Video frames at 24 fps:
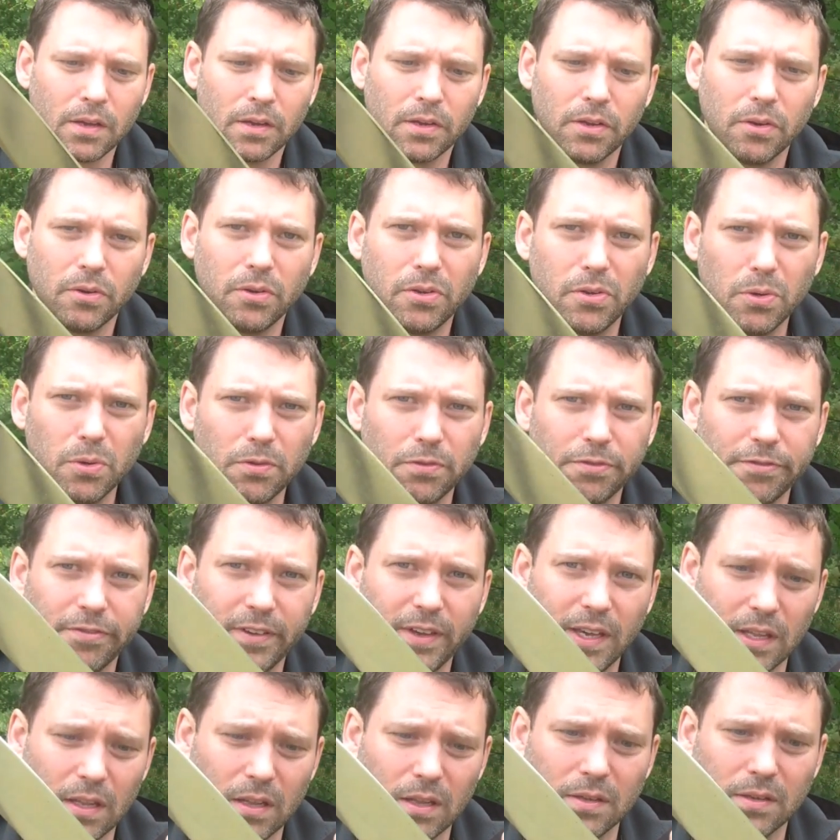you do
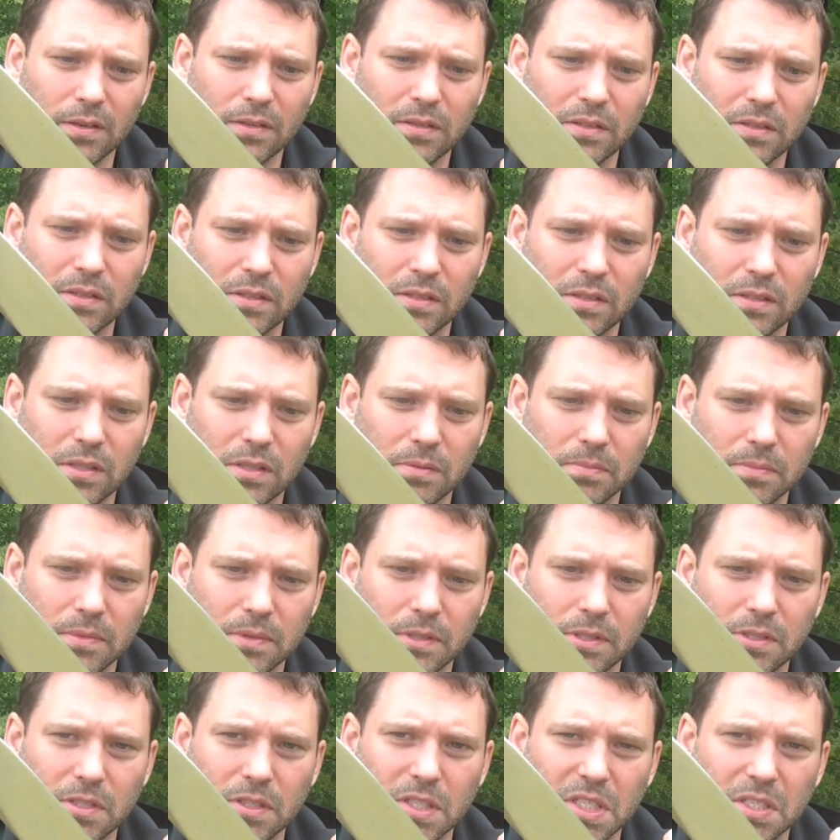feel some
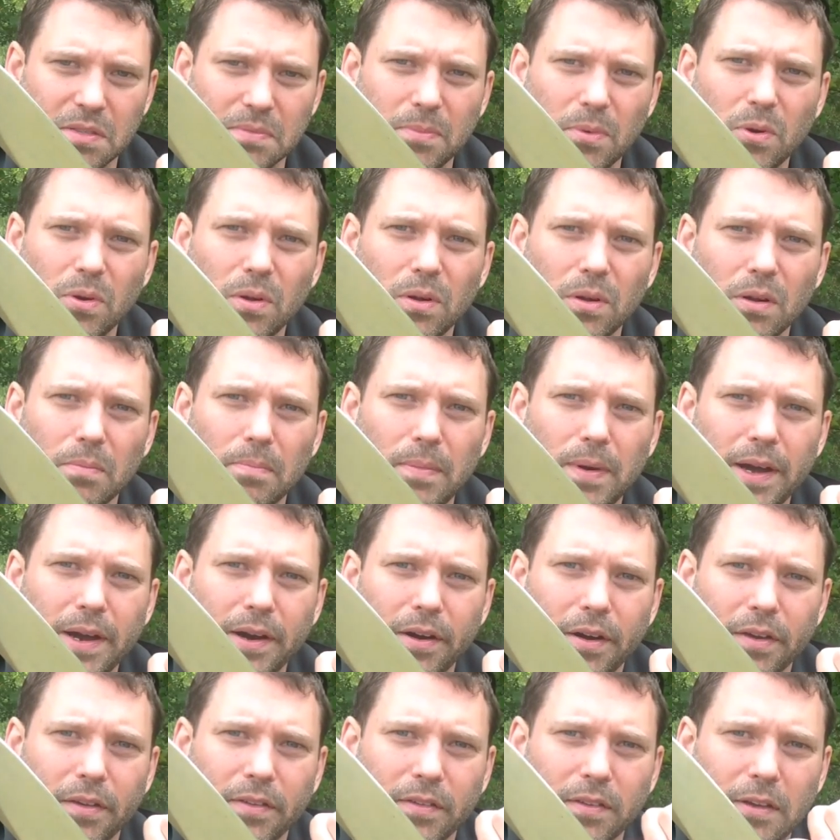small
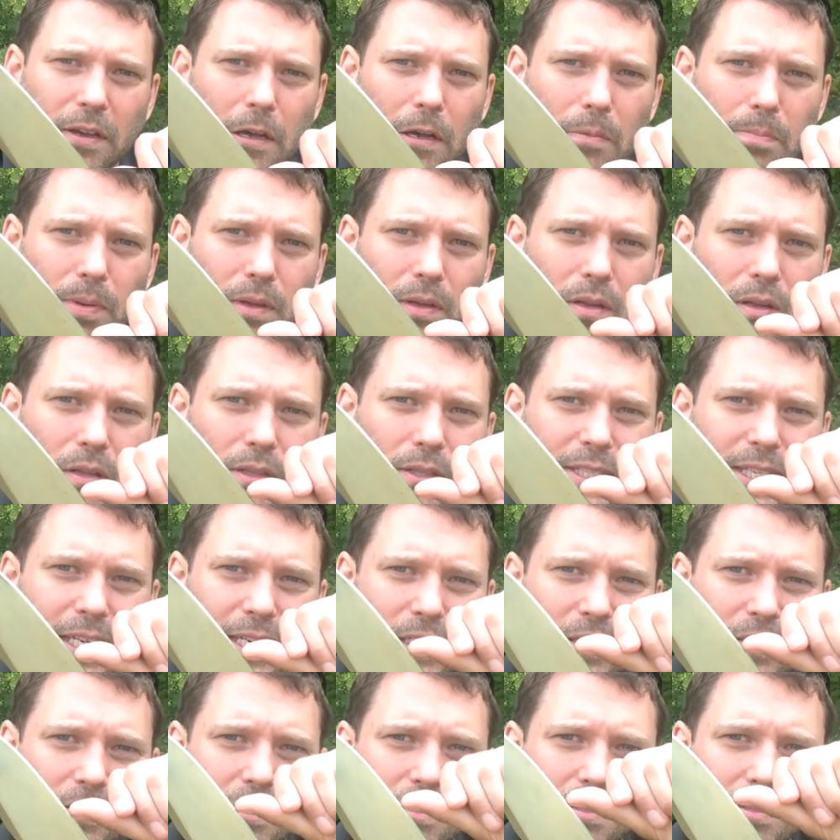microscopical
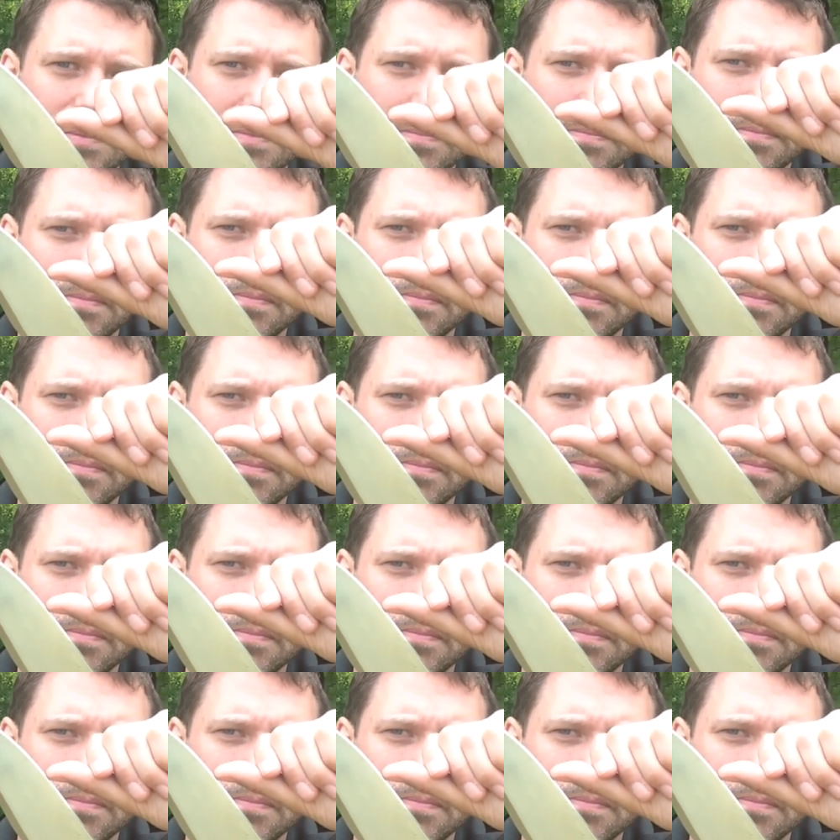dents